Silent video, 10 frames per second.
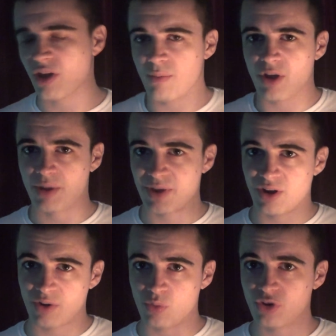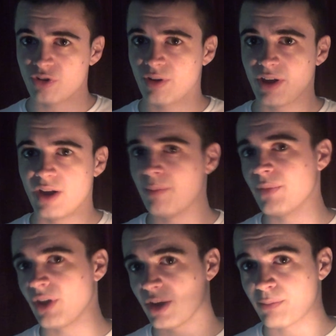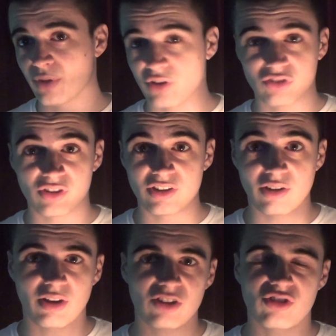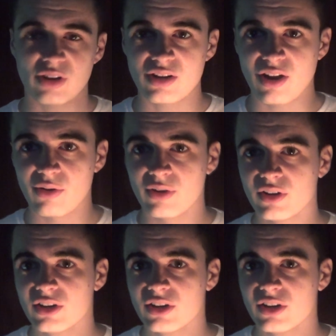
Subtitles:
I mean, I would, but I personally don't actually know.